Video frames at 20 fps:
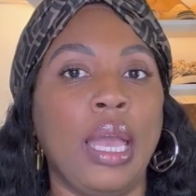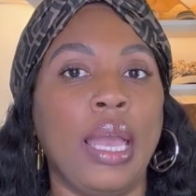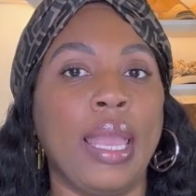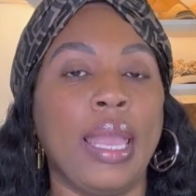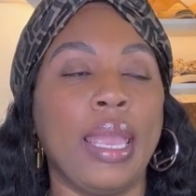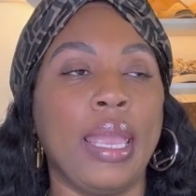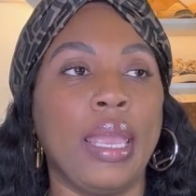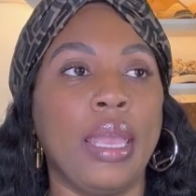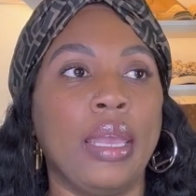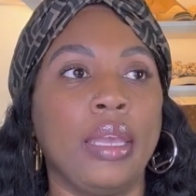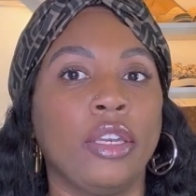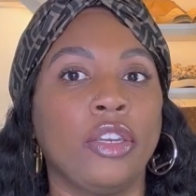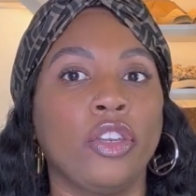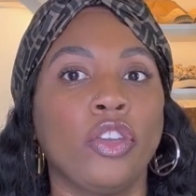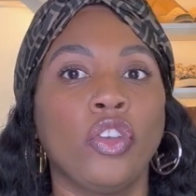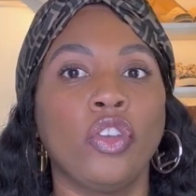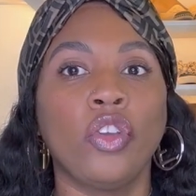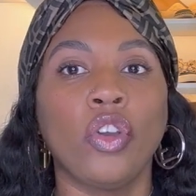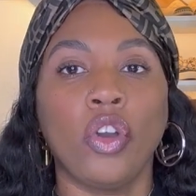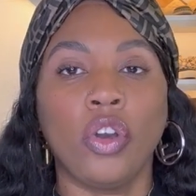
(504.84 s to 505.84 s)
And
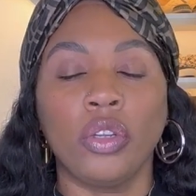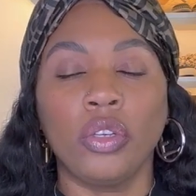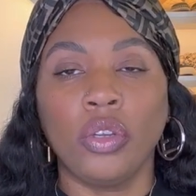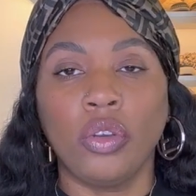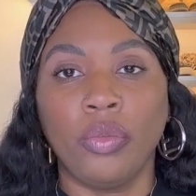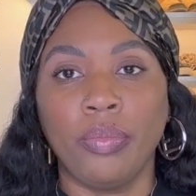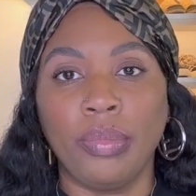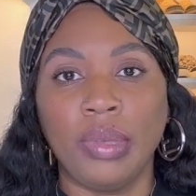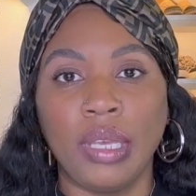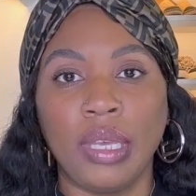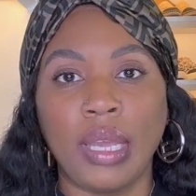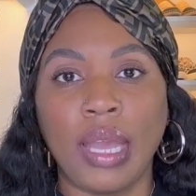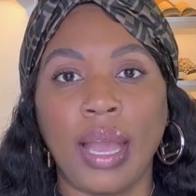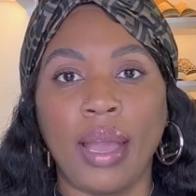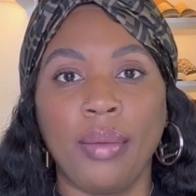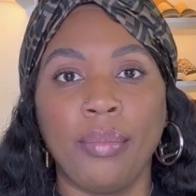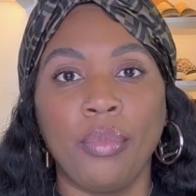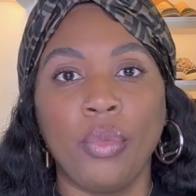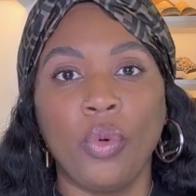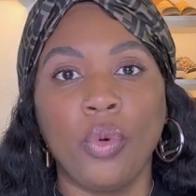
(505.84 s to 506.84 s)
y'all know me,
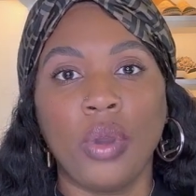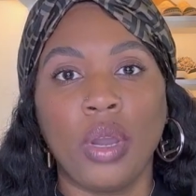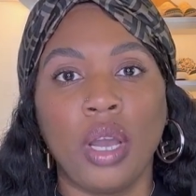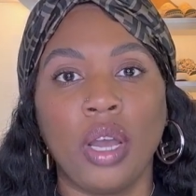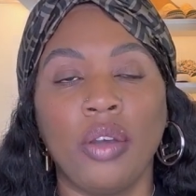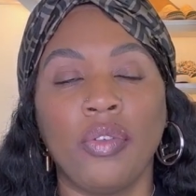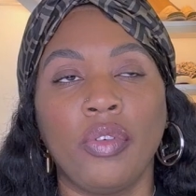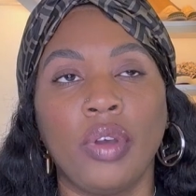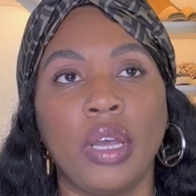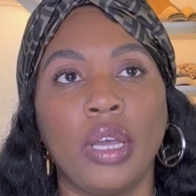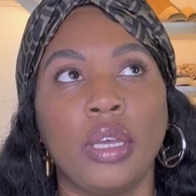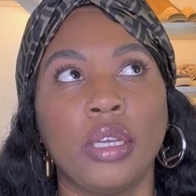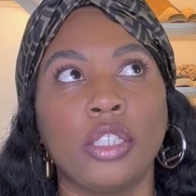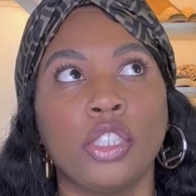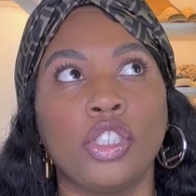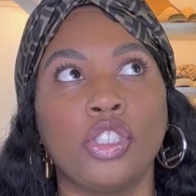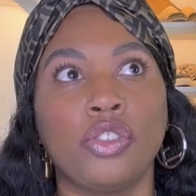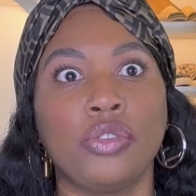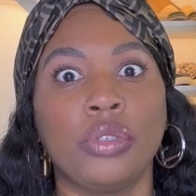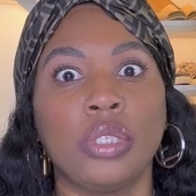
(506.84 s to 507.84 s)
I'm more of a
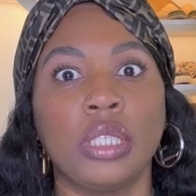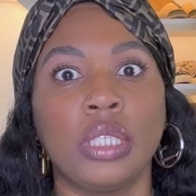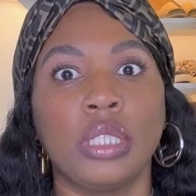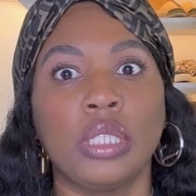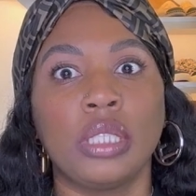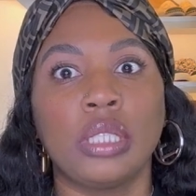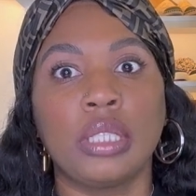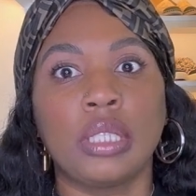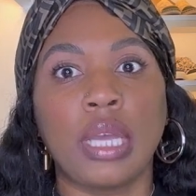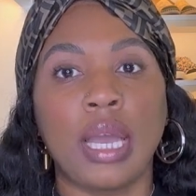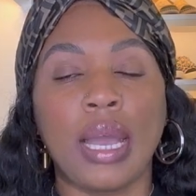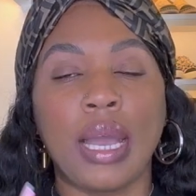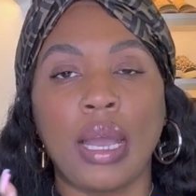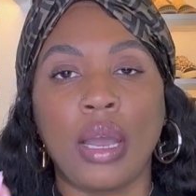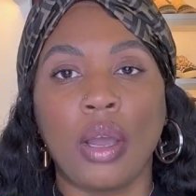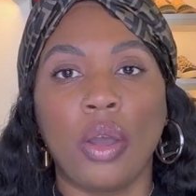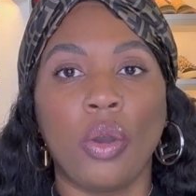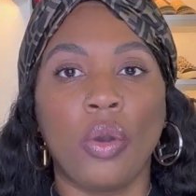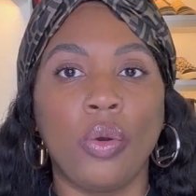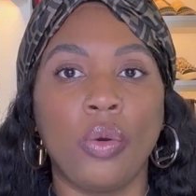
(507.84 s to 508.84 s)
street
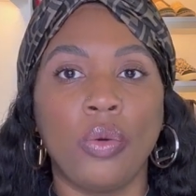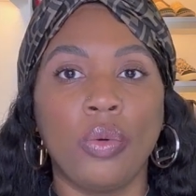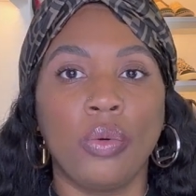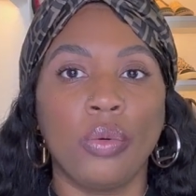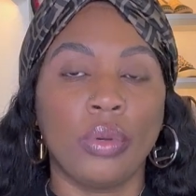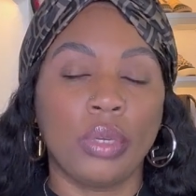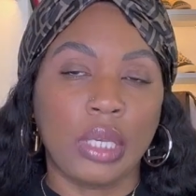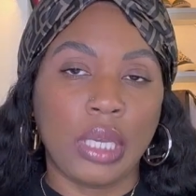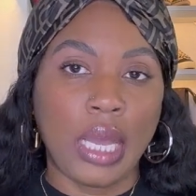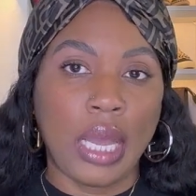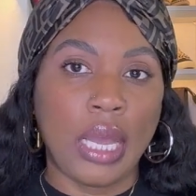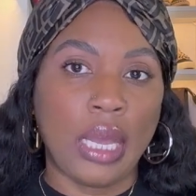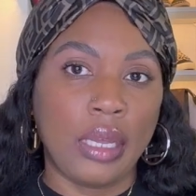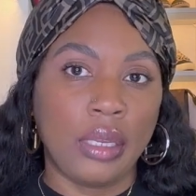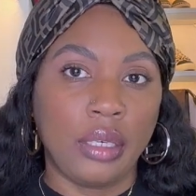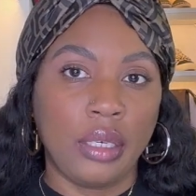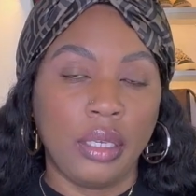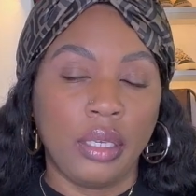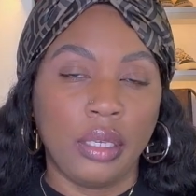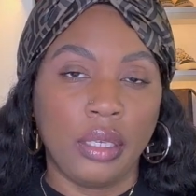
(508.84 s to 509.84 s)
style
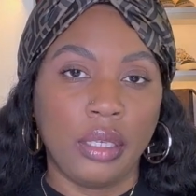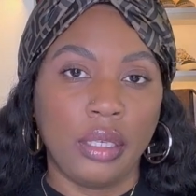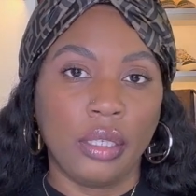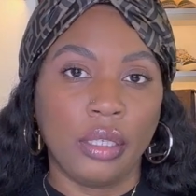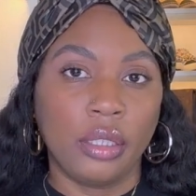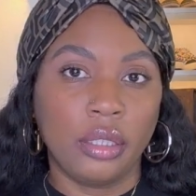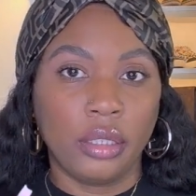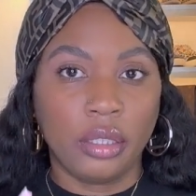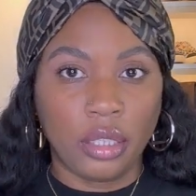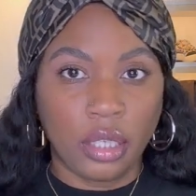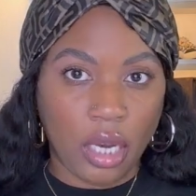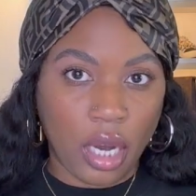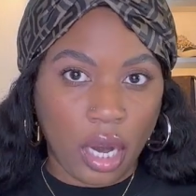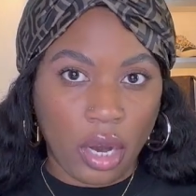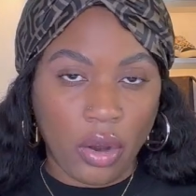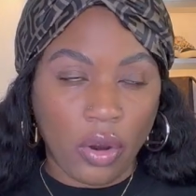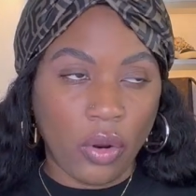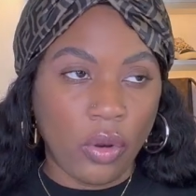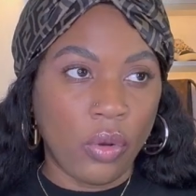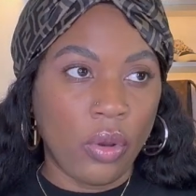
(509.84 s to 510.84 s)
kind of
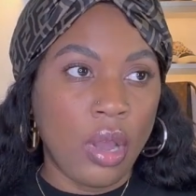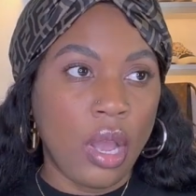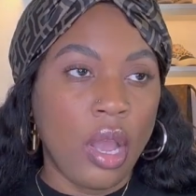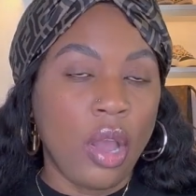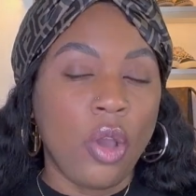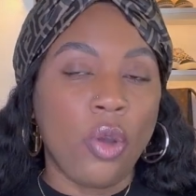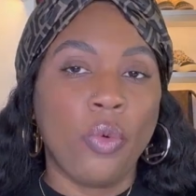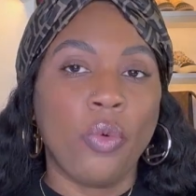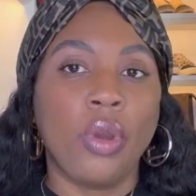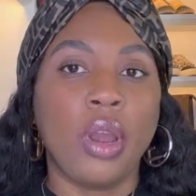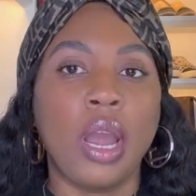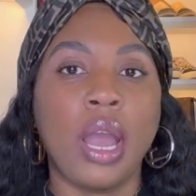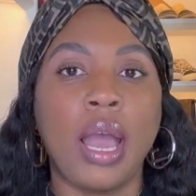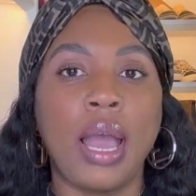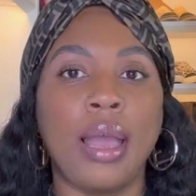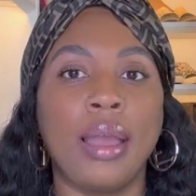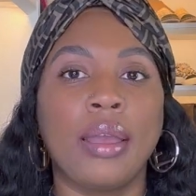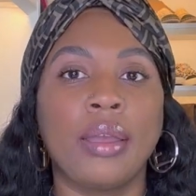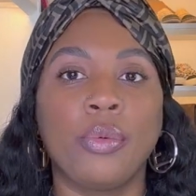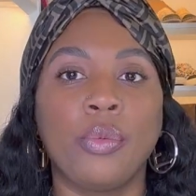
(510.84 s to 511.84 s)
girl, where
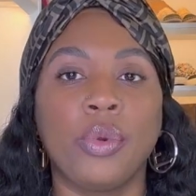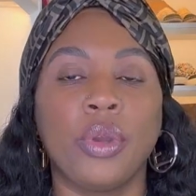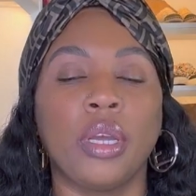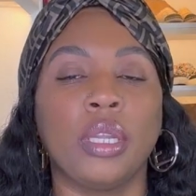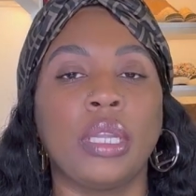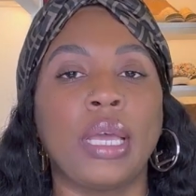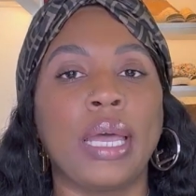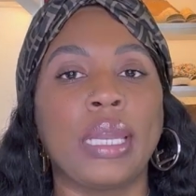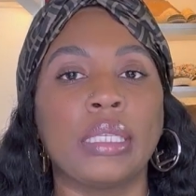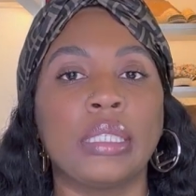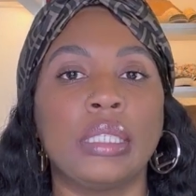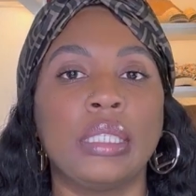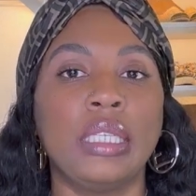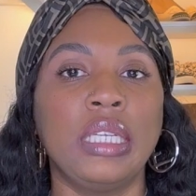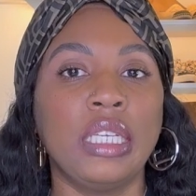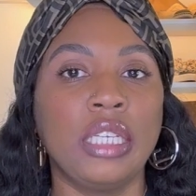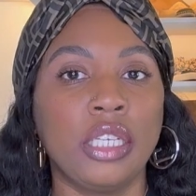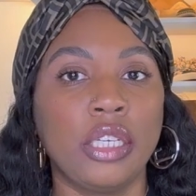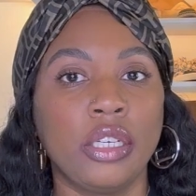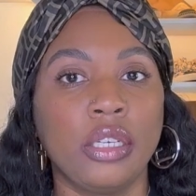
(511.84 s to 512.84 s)
I wear a lot of
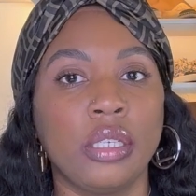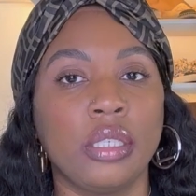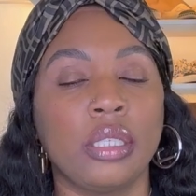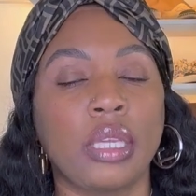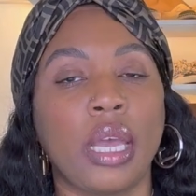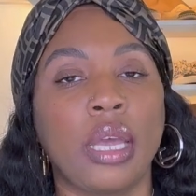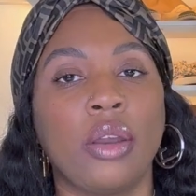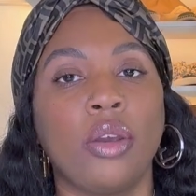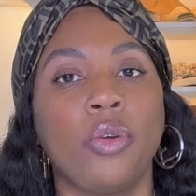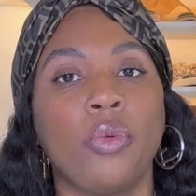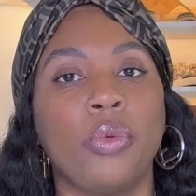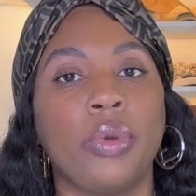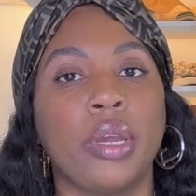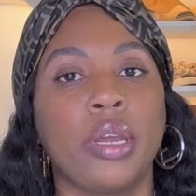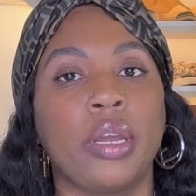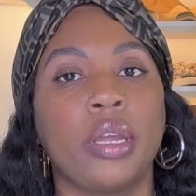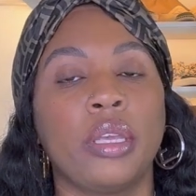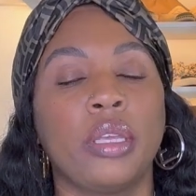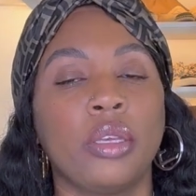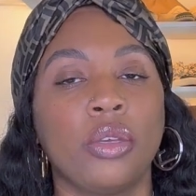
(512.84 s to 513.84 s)
sneakers. I don't wear
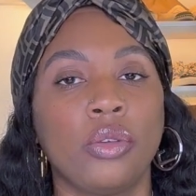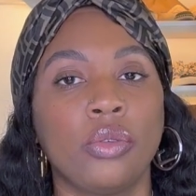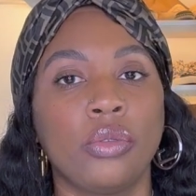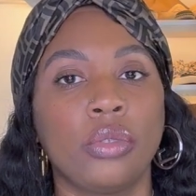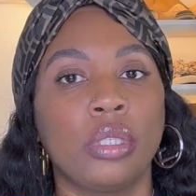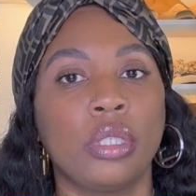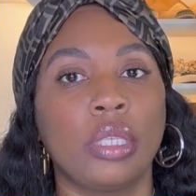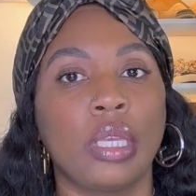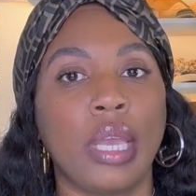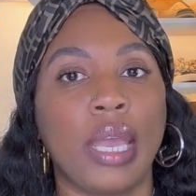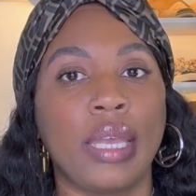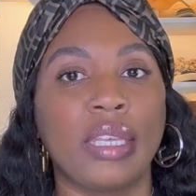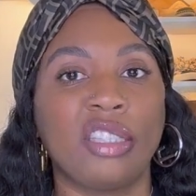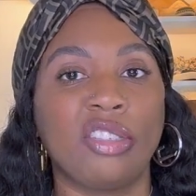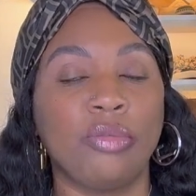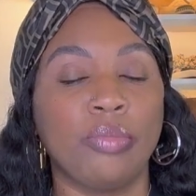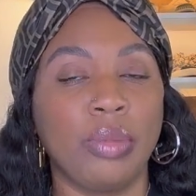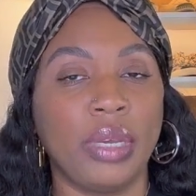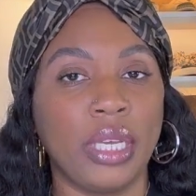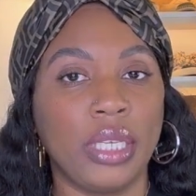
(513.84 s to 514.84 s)
heels as
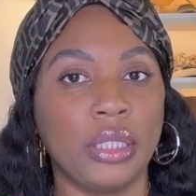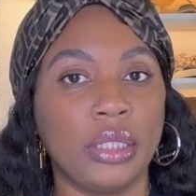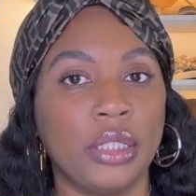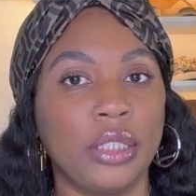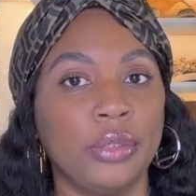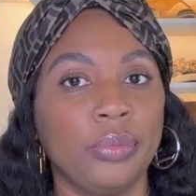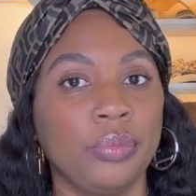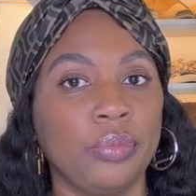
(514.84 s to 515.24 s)
much.